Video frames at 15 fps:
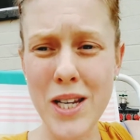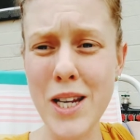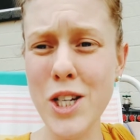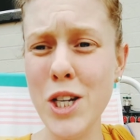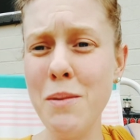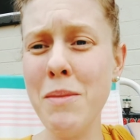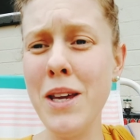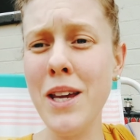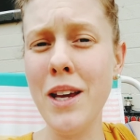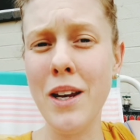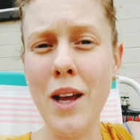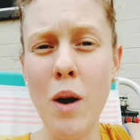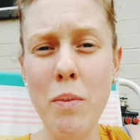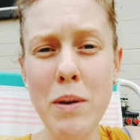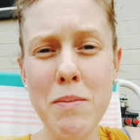teaching me
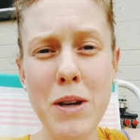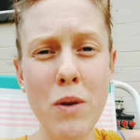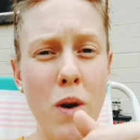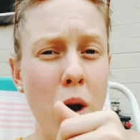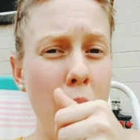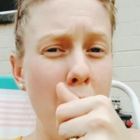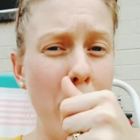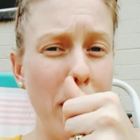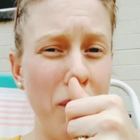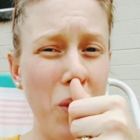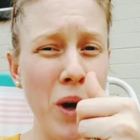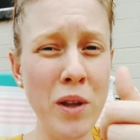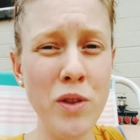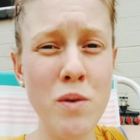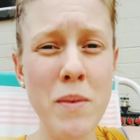and helping me grow and
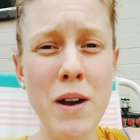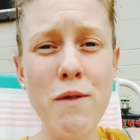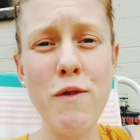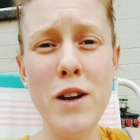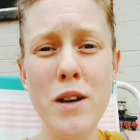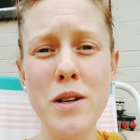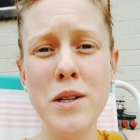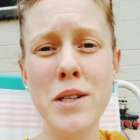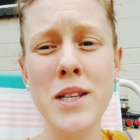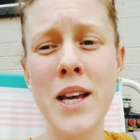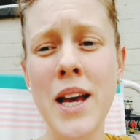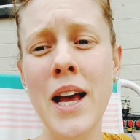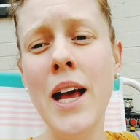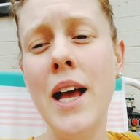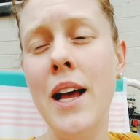work through my fears,
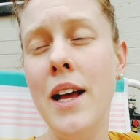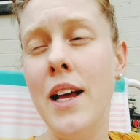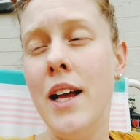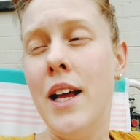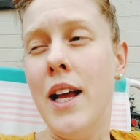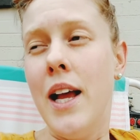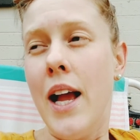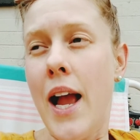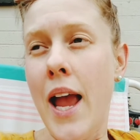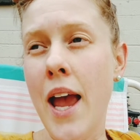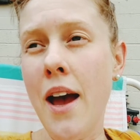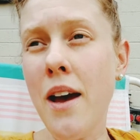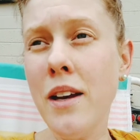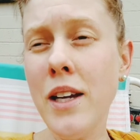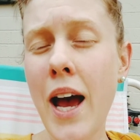
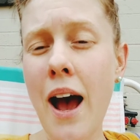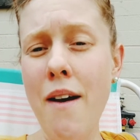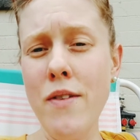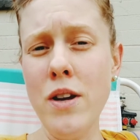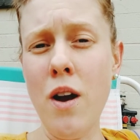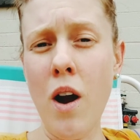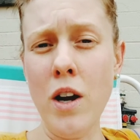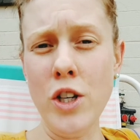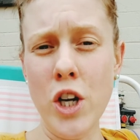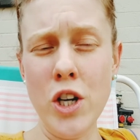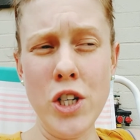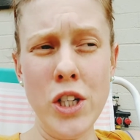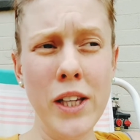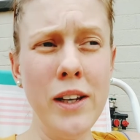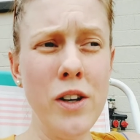and having our
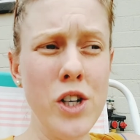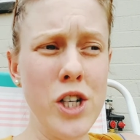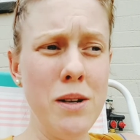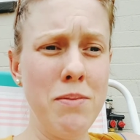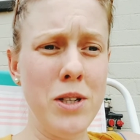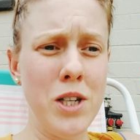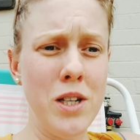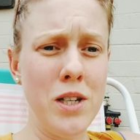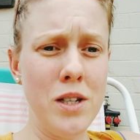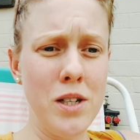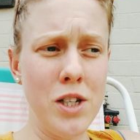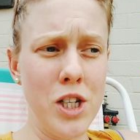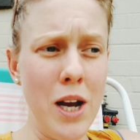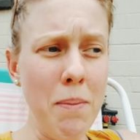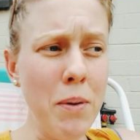church leadership to
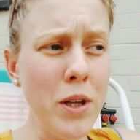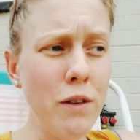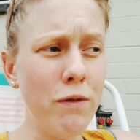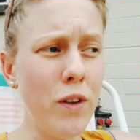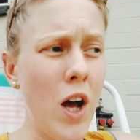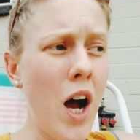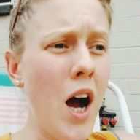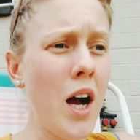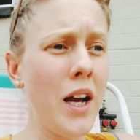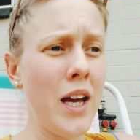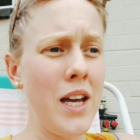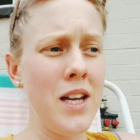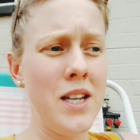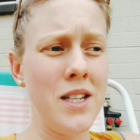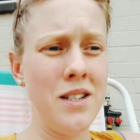shepherd the flock
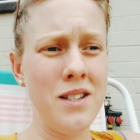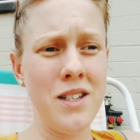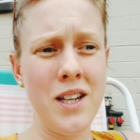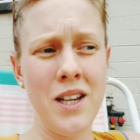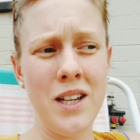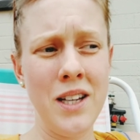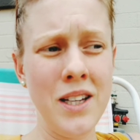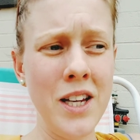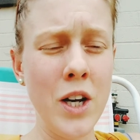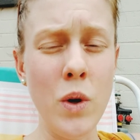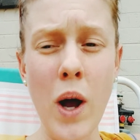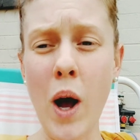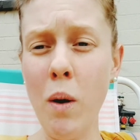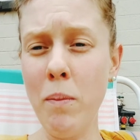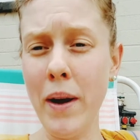and,
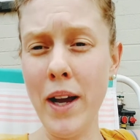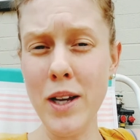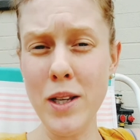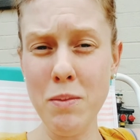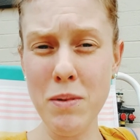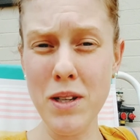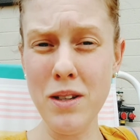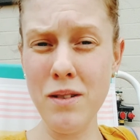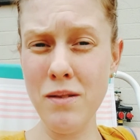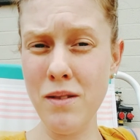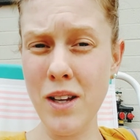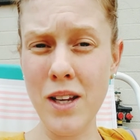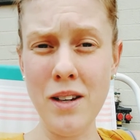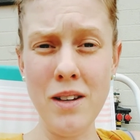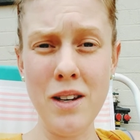help my husband
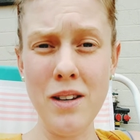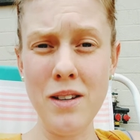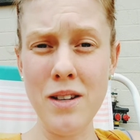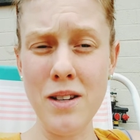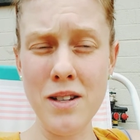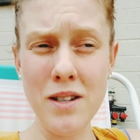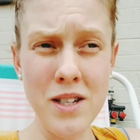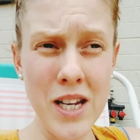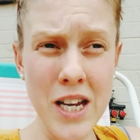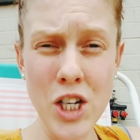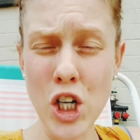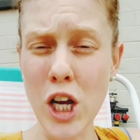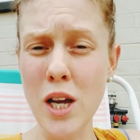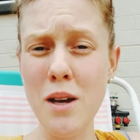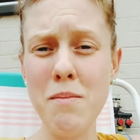and
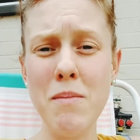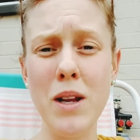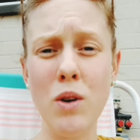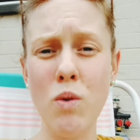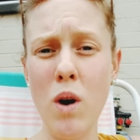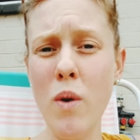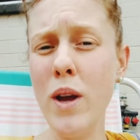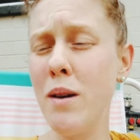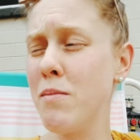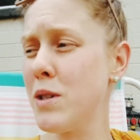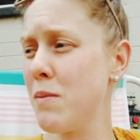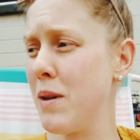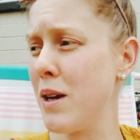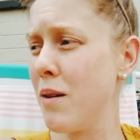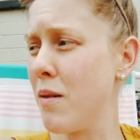teach him and grow him
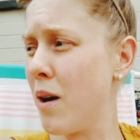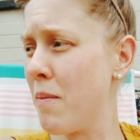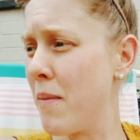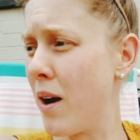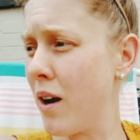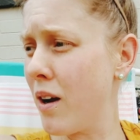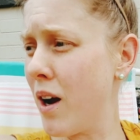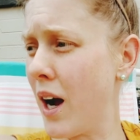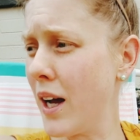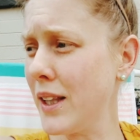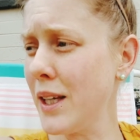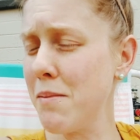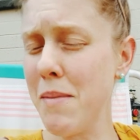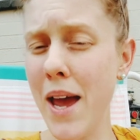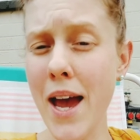to be a
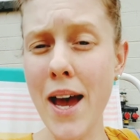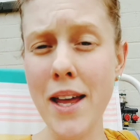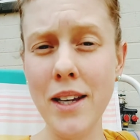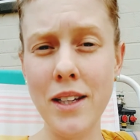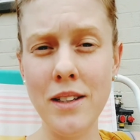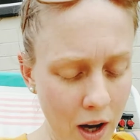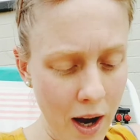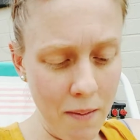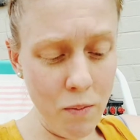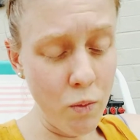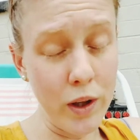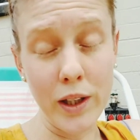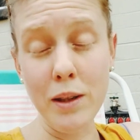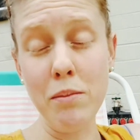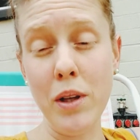godly man. And I'm
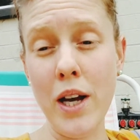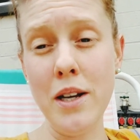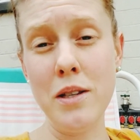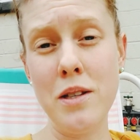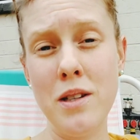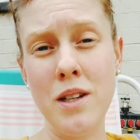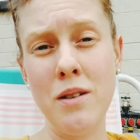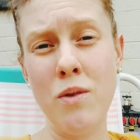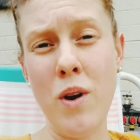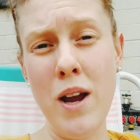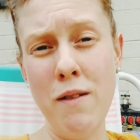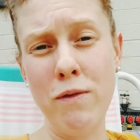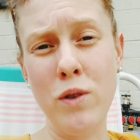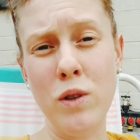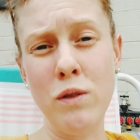really blessed and
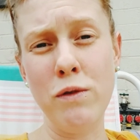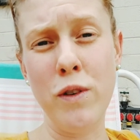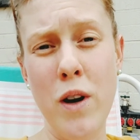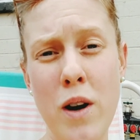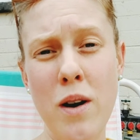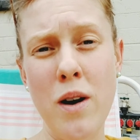grateful for